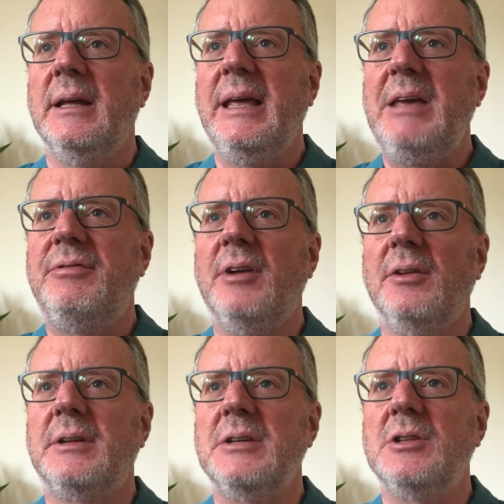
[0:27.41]
he
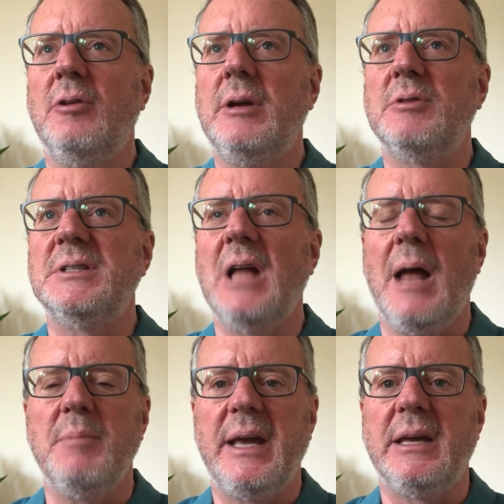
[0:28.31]
felt as though he was
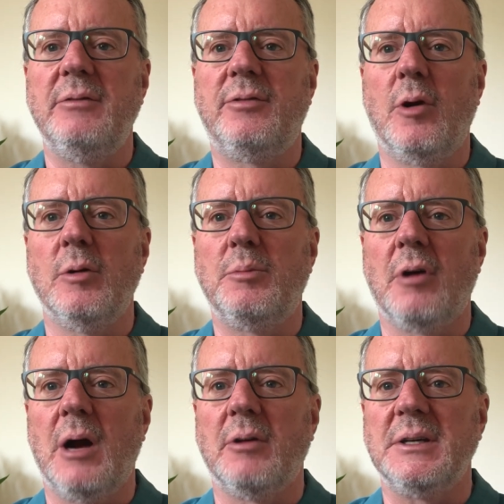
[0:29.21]
not making forward
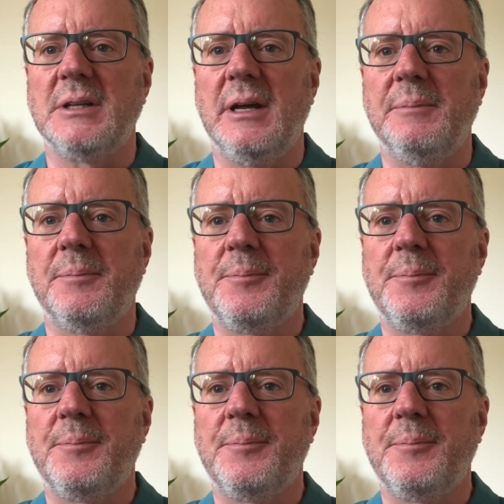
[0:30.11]
progress on.